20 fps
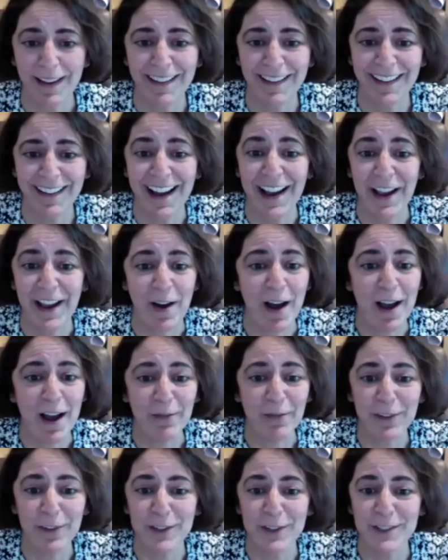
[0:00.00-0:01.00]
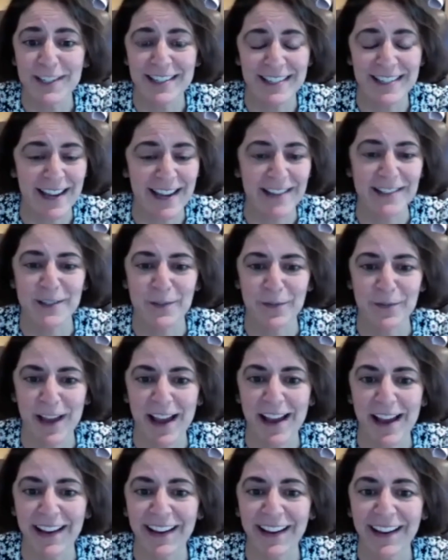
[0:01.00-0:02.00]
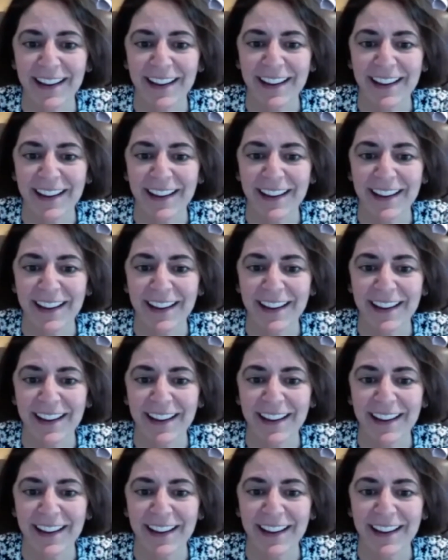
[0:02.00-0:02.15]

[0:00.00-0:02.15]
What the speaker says: I offered to testify.